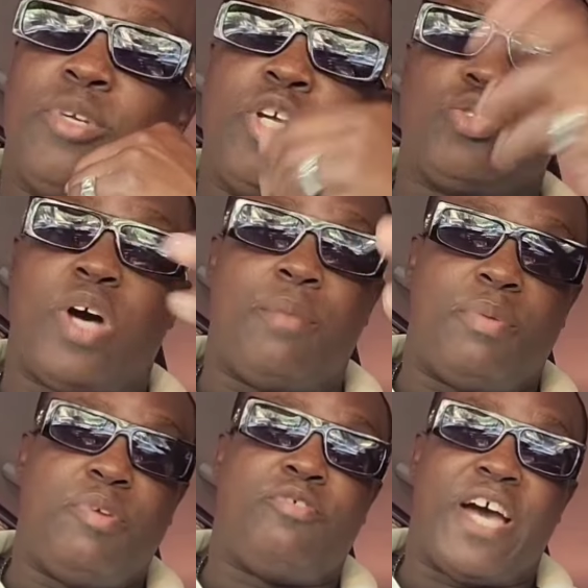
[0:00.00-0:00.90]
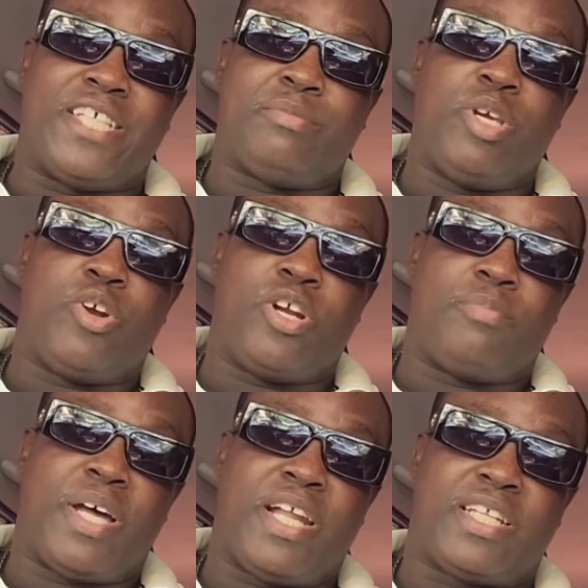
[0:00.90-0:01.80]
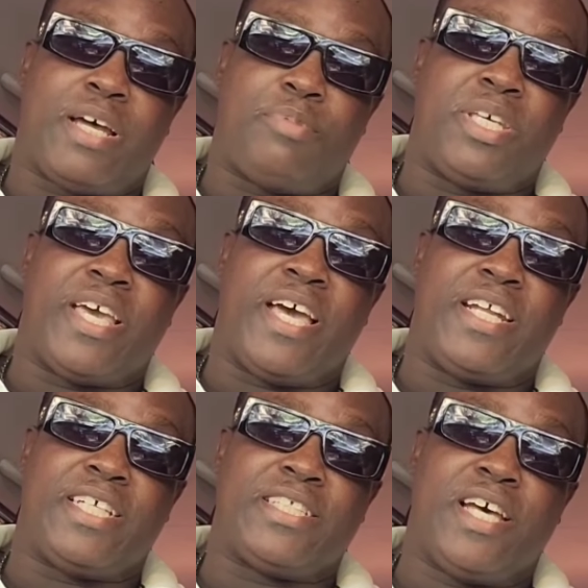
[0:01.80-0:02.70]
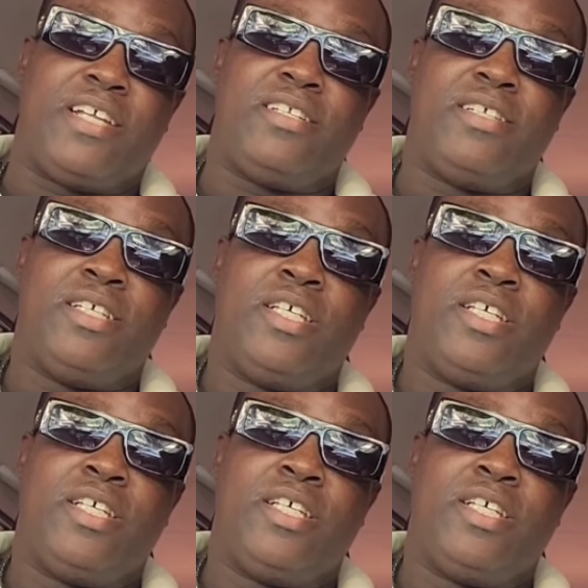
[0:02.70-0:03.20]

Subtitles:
me just want to make my voice be heard on that topic, yeah, you understand?